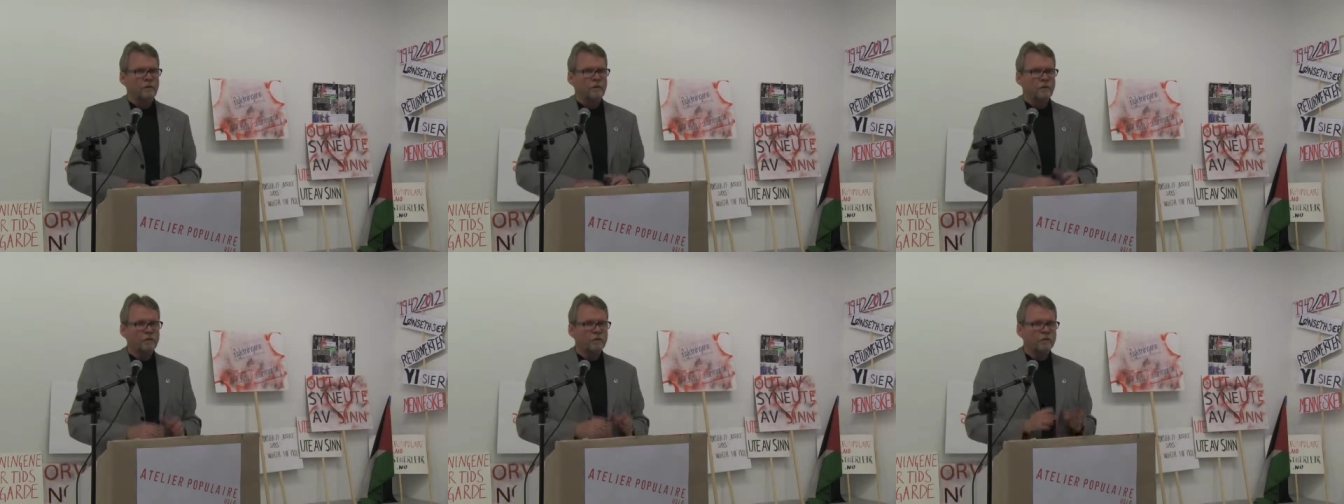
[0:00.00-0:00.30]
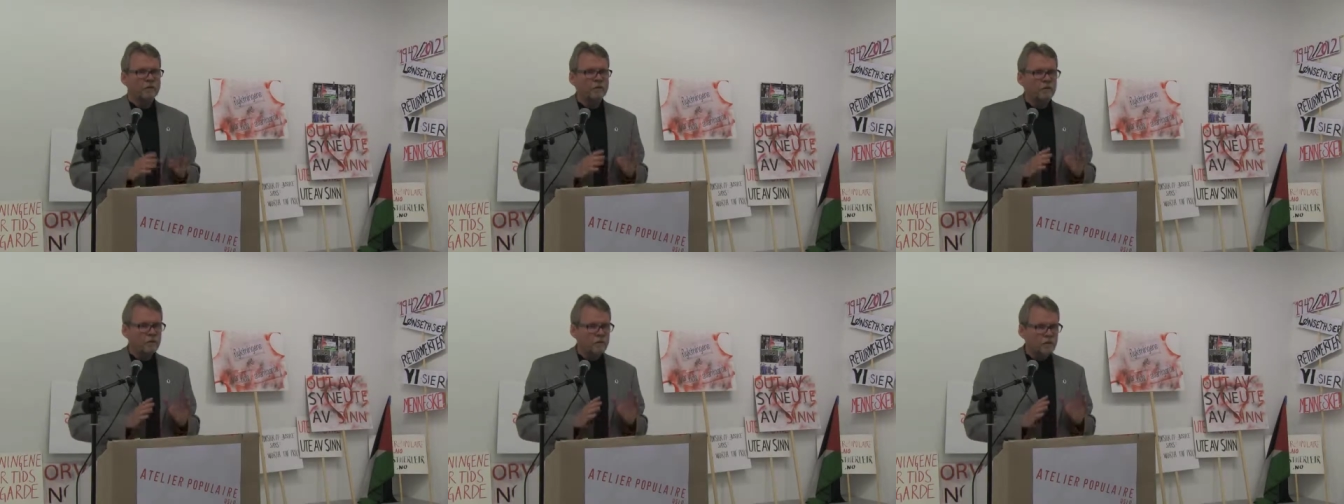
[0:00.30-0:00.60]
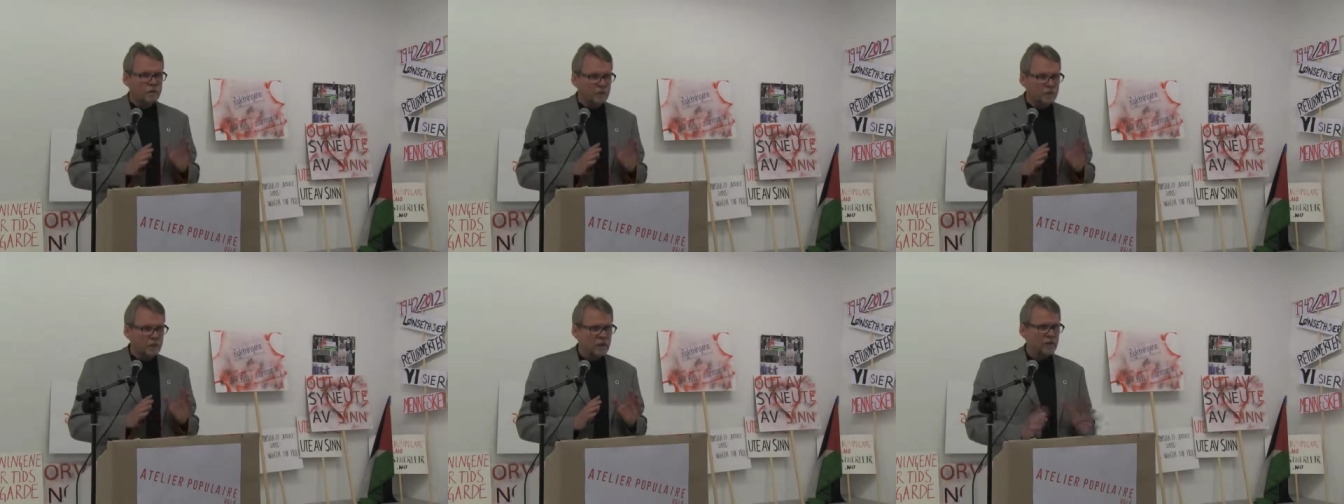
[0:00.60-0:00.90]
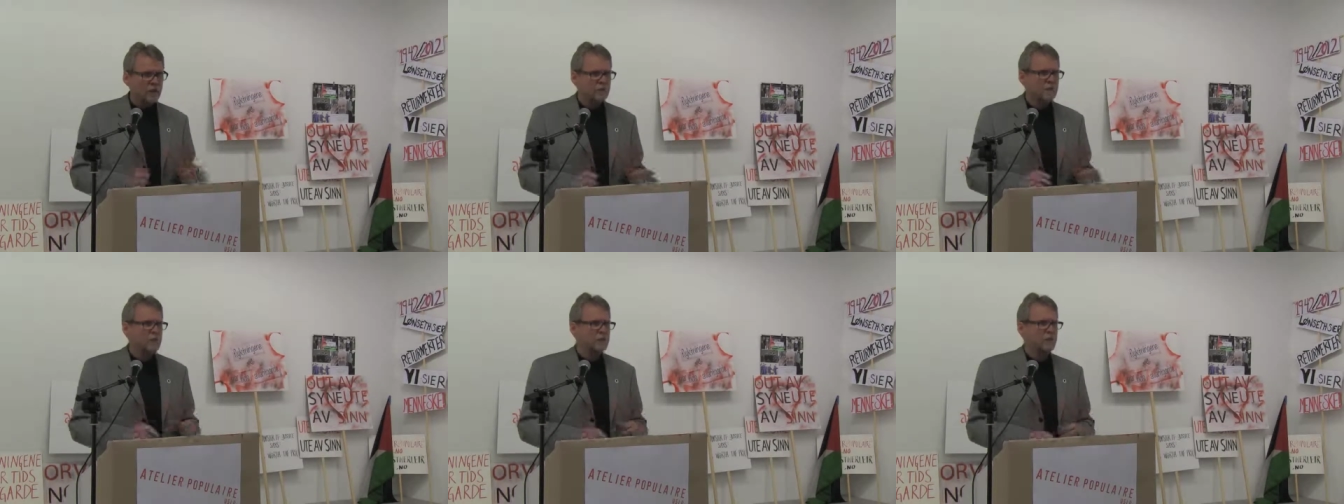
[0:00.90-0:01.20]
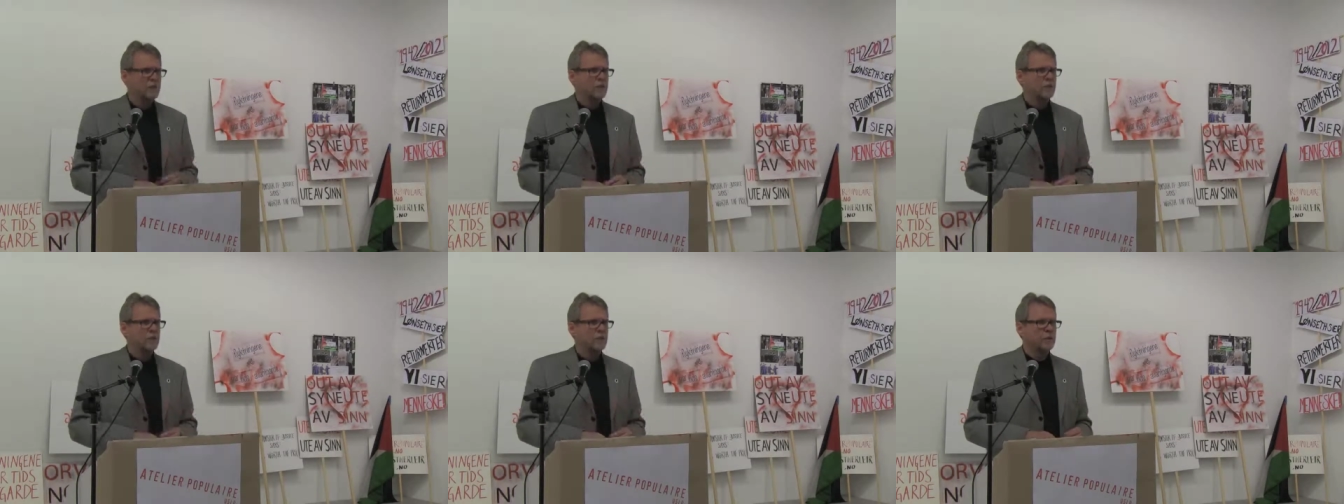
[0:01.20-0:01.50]
After 11
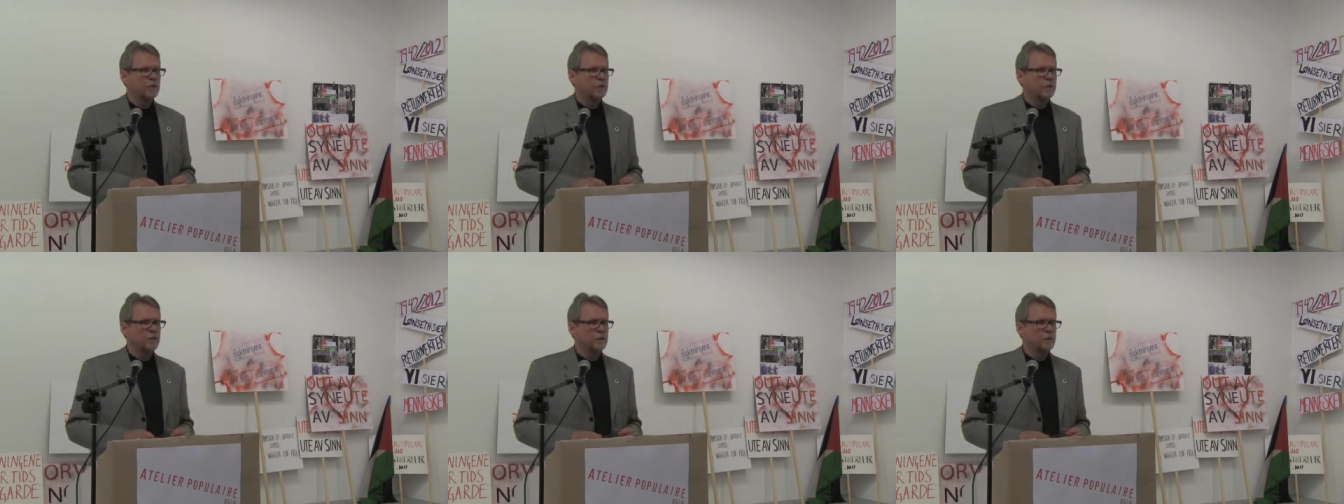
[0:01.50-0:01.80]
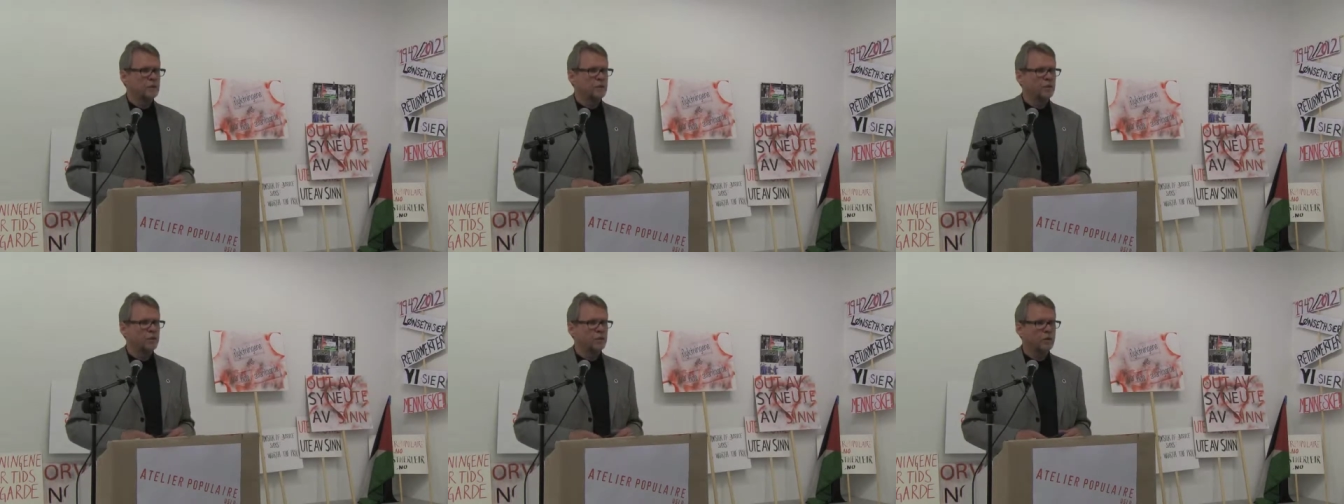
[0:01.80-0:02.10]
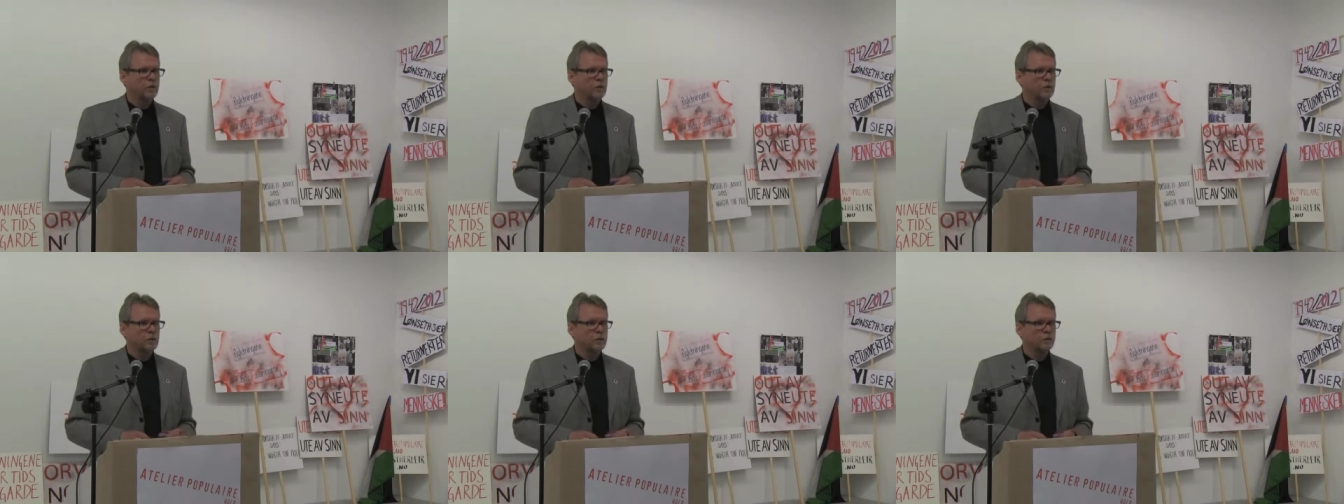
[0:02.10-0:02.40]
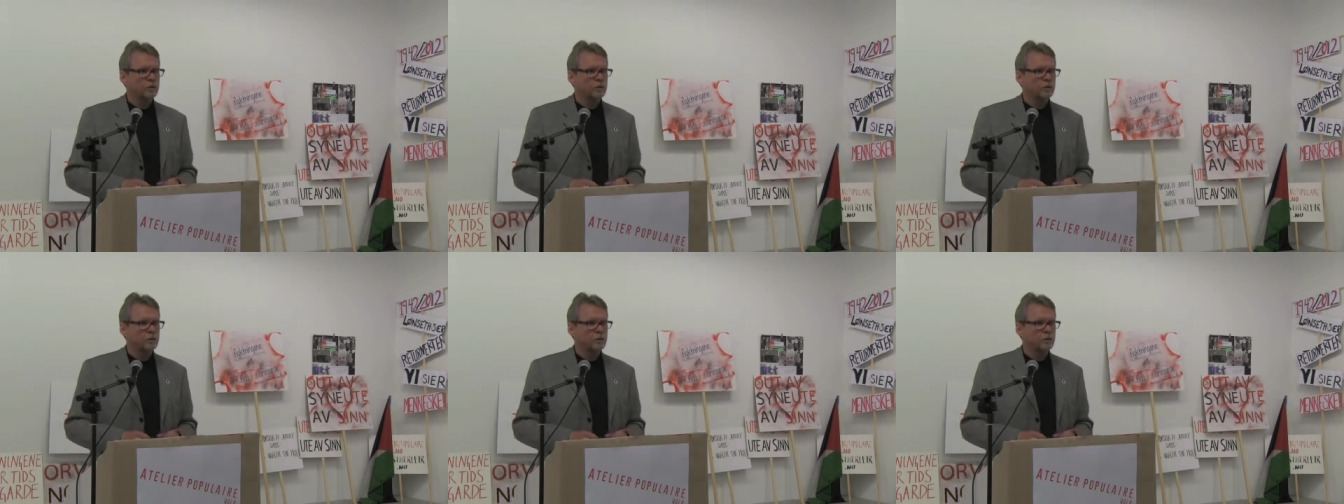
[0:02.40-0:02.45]
September 2001,